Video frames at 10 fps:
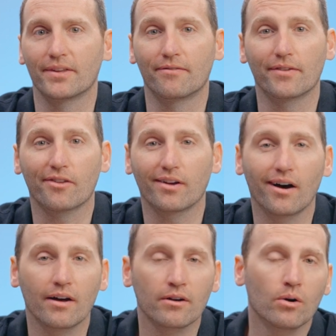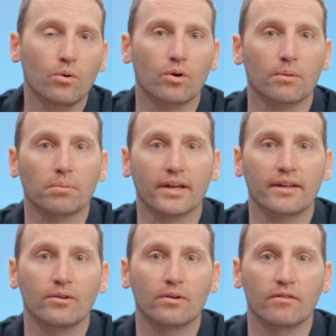If it's a condo or a
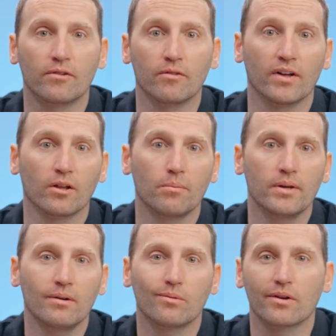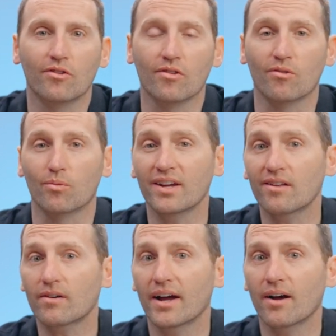planned unit development, which is a
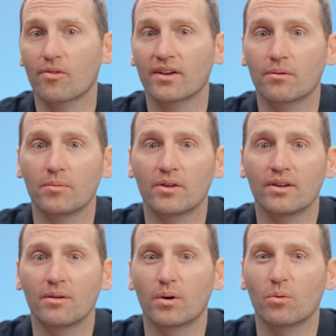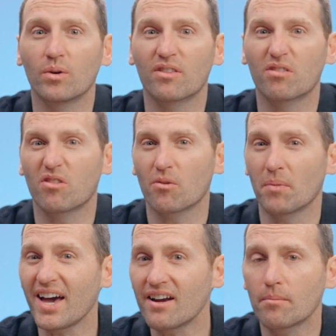regular housing community but with some
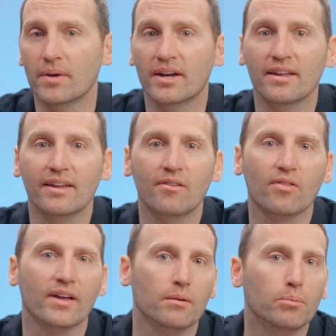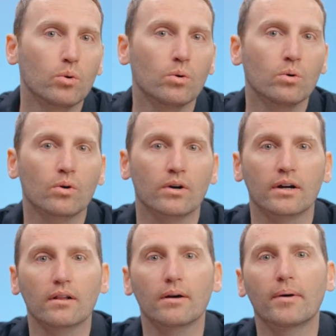added amenities like a pool or a
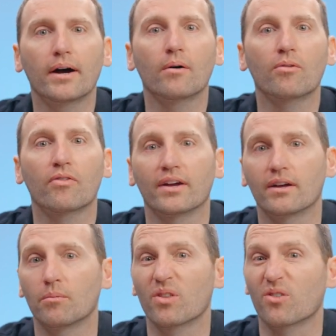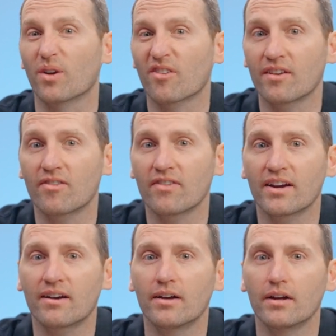clubhouse that come with the residency
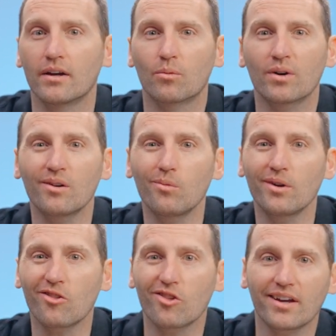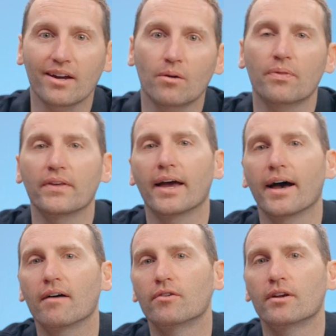there, we're going to want to check out what the
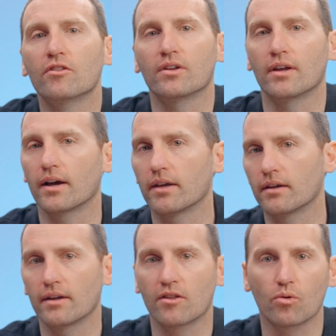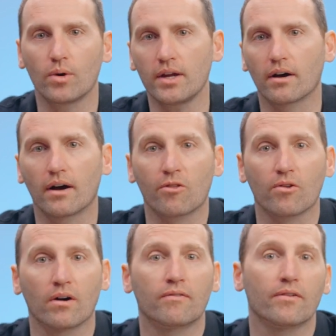average and high-end HOA costs
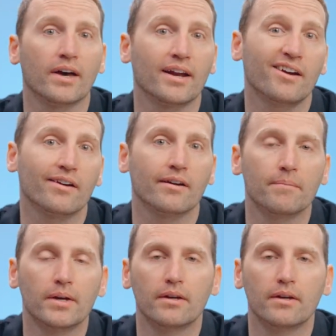are for that area.